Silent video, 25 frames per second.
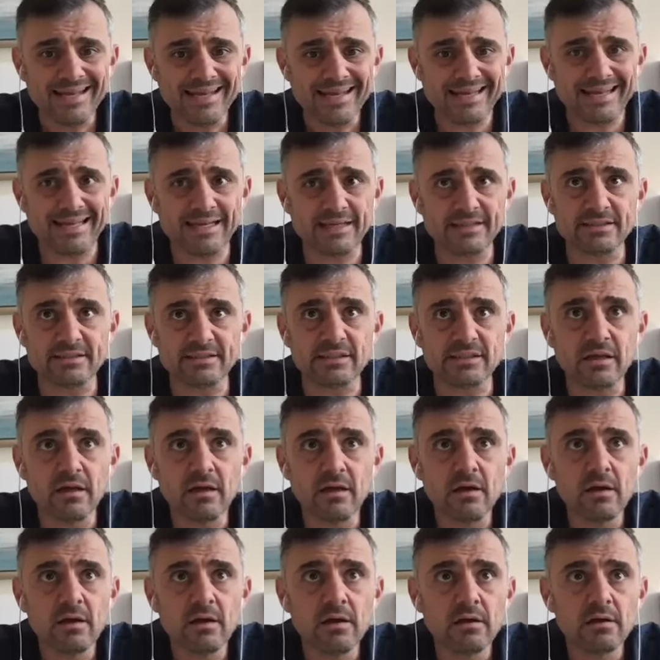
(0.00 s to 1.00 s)
is
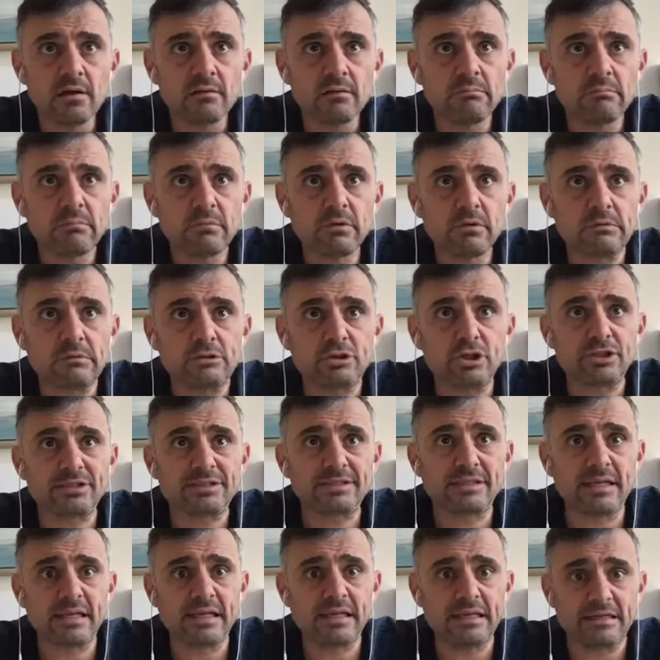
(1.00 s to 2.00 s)

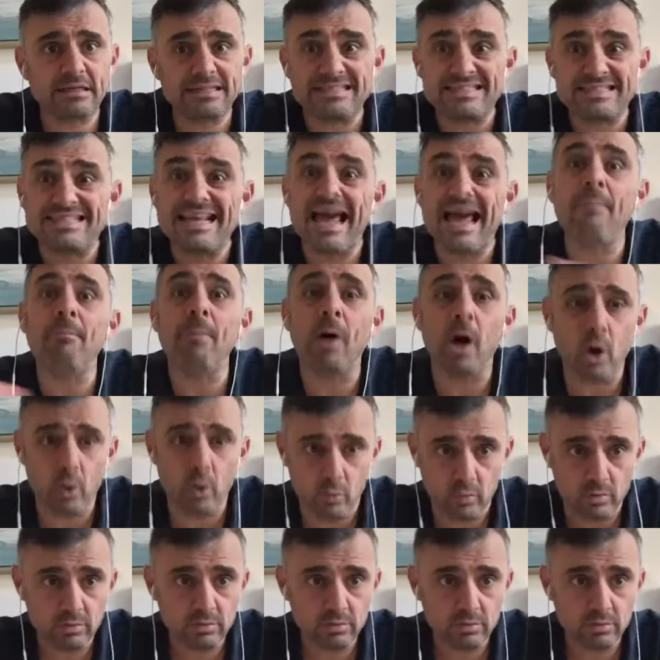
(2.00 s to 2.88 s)
just the demo